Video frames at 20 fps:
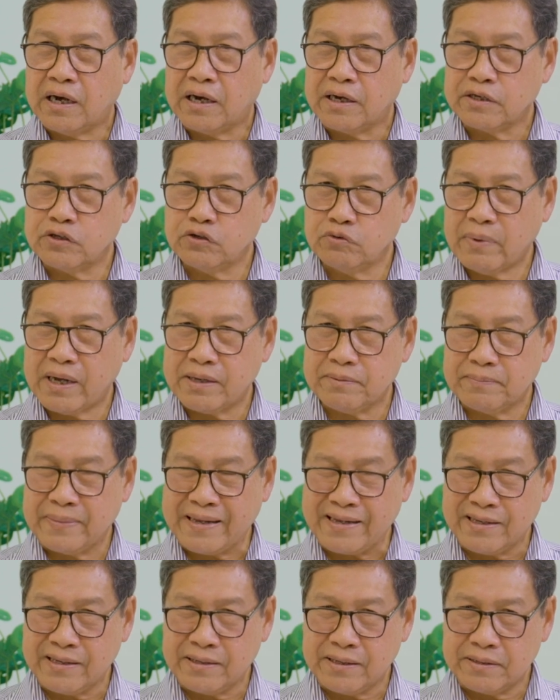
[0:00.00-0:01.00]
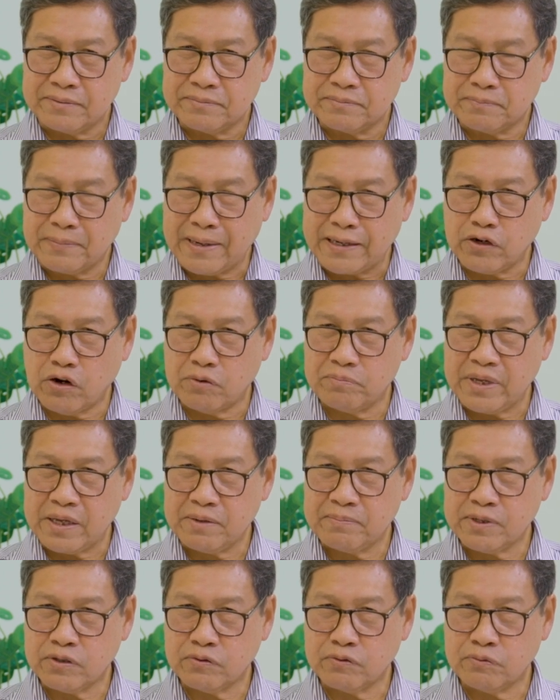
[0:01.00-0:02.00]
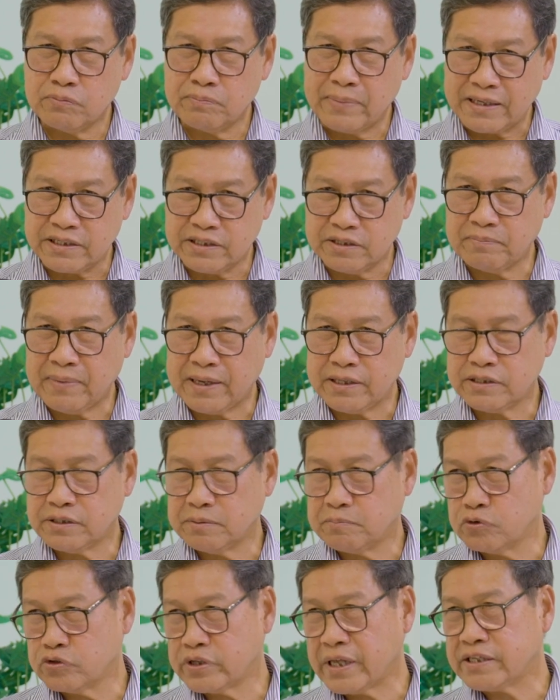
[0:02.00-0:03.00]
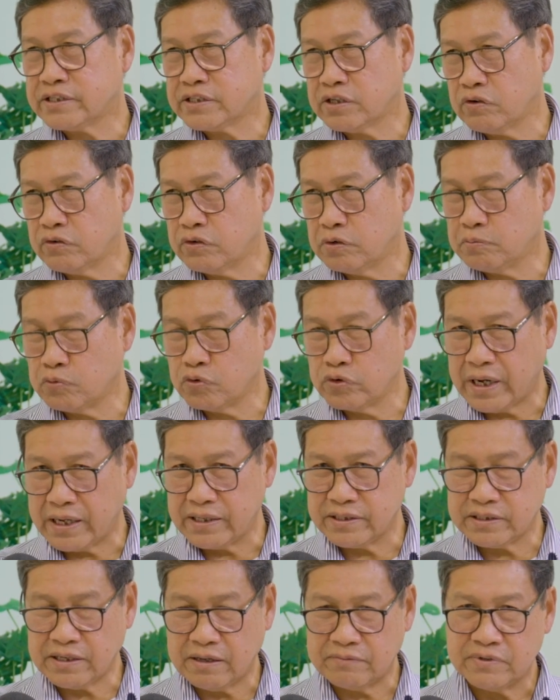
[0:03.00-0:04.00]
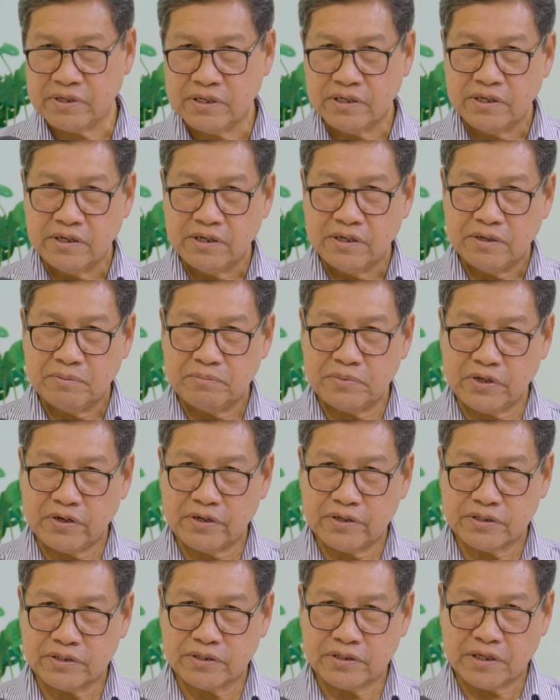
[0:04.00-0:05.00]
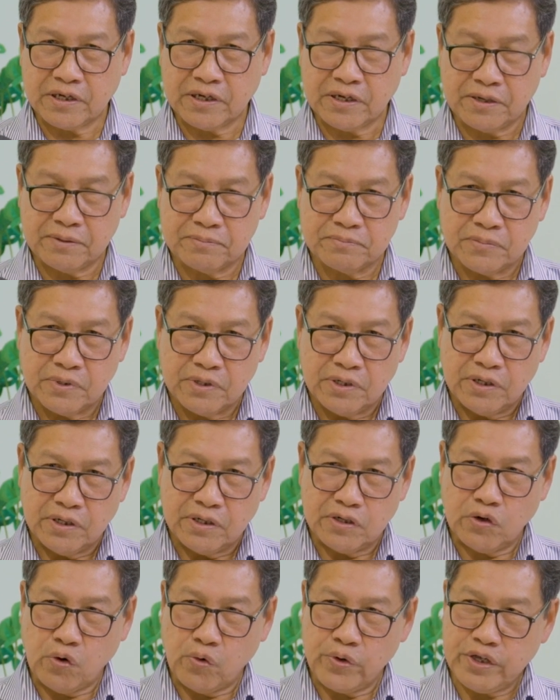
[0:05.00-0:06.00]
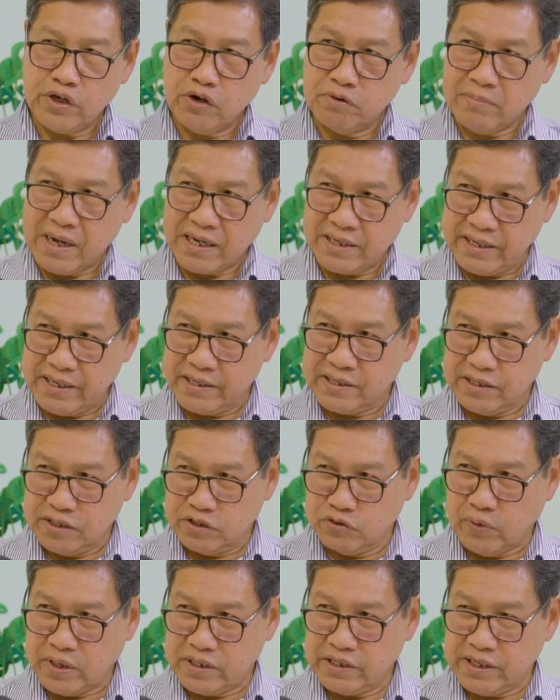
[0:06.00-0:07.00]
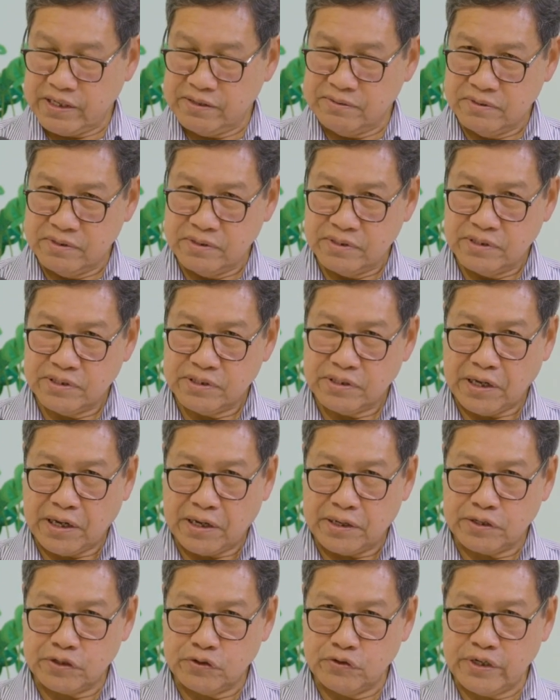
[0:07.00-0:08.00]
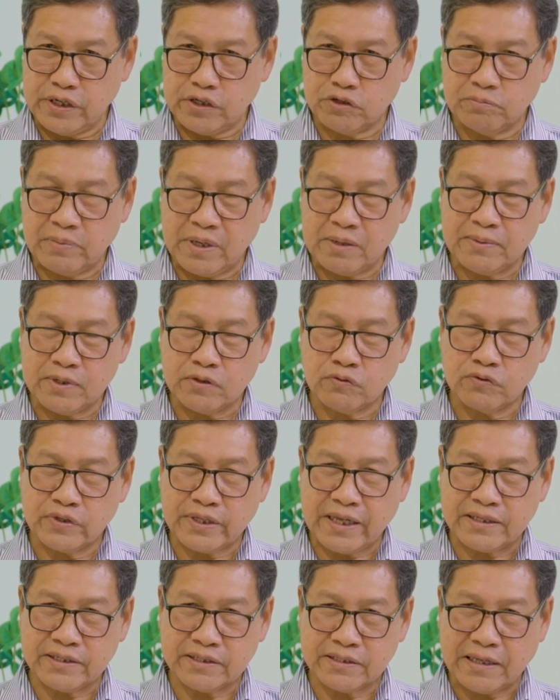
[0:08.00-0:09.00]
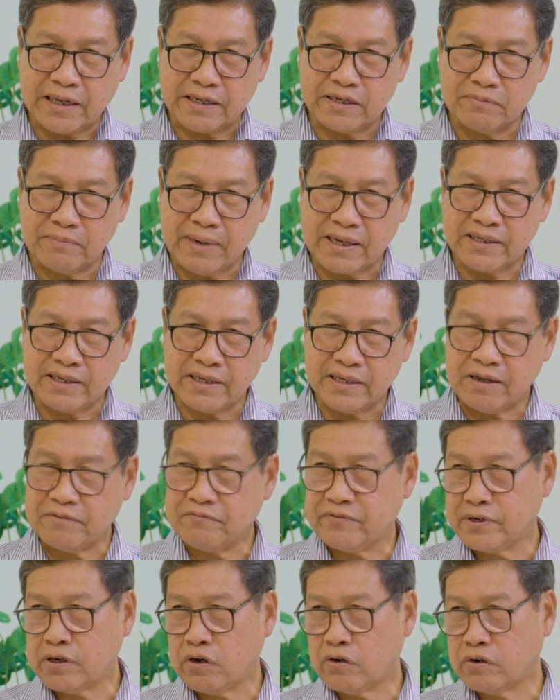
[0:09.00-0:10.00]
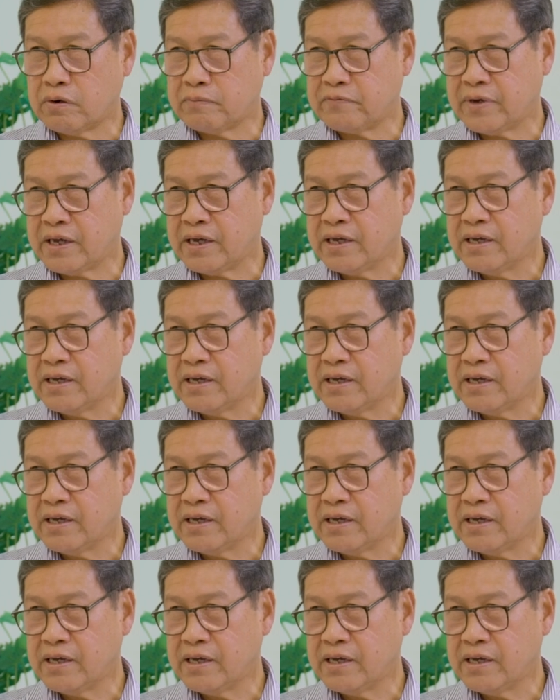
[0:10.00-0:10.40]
you might not be able to maximize the potential of the product itself. Because knowing your market is one thing. Yeah, you need to be able to test that the market have a lot of